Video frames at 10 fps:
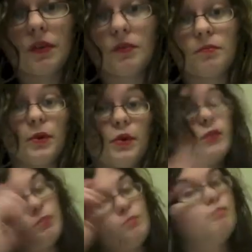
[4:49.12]
thinking about
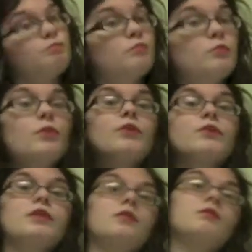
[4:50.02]
taking German,
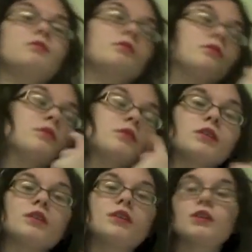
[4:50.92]
but
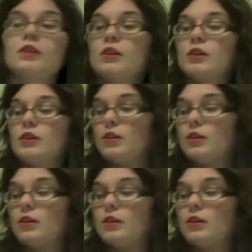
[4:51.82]
we'll see.